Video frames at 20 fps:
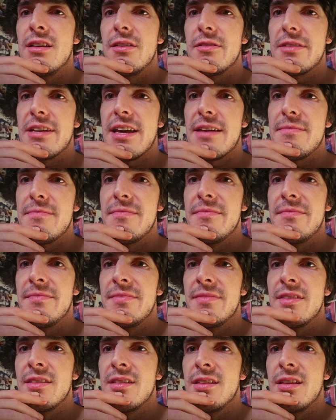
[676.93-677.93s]
Okay?
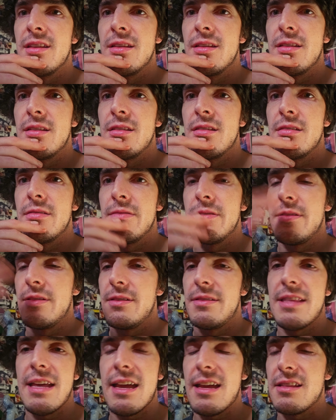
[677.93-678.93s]

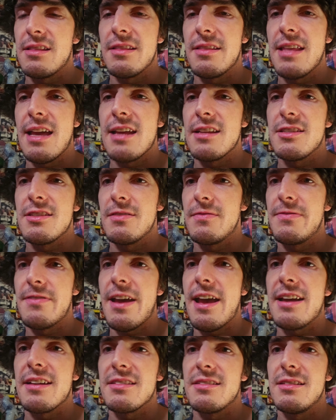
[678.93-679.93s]
That's a
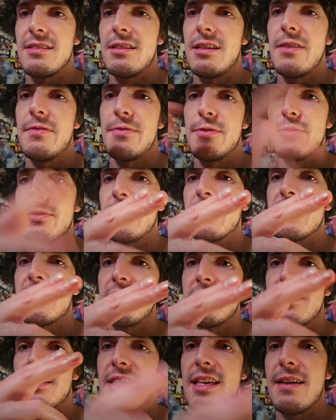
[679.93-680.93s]
fact if you
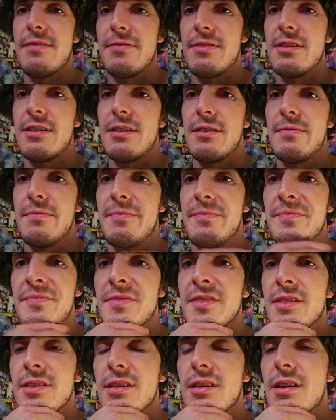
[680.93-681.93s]
listen to that video.
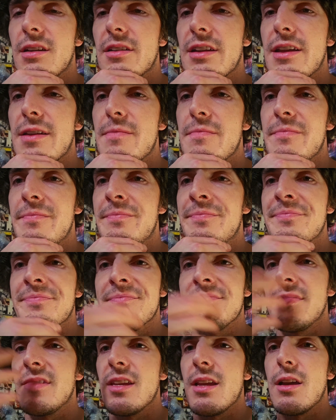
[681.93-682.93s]
Alright?
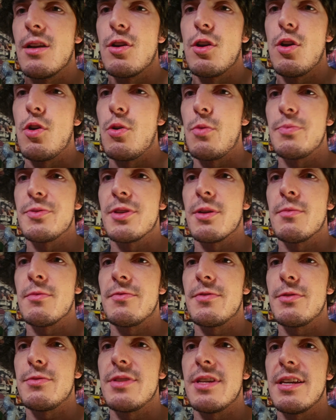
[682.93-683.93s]
Hope some
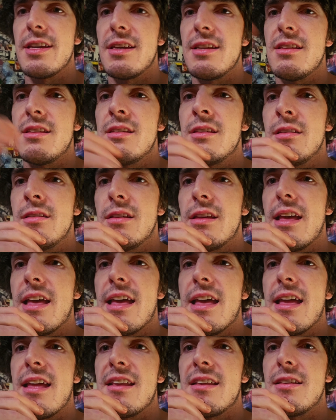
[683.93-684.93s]
of you did,
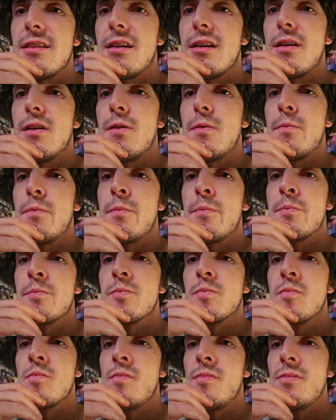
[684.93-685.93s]
and
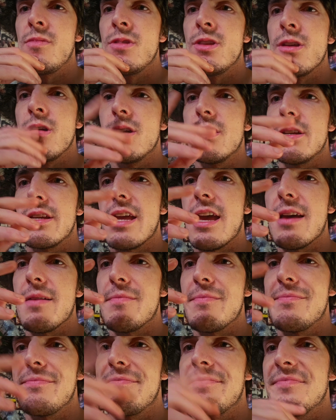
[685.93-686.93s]
yeah.
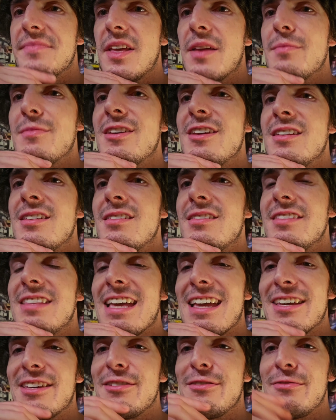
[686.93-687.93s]
I mean,
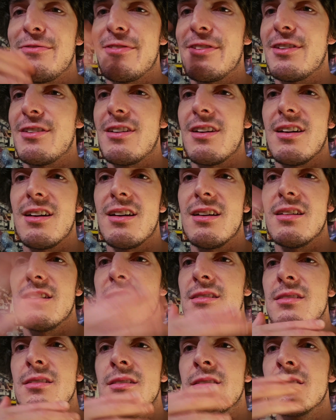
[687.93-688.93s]
thank you
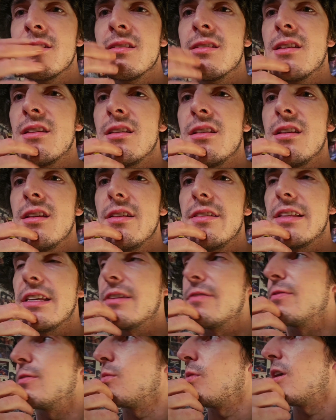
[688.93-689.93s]
for
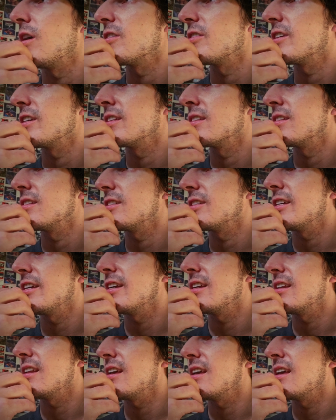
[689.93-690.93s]
watching the
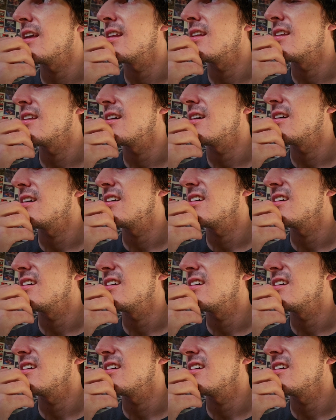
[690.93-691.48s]
shit, and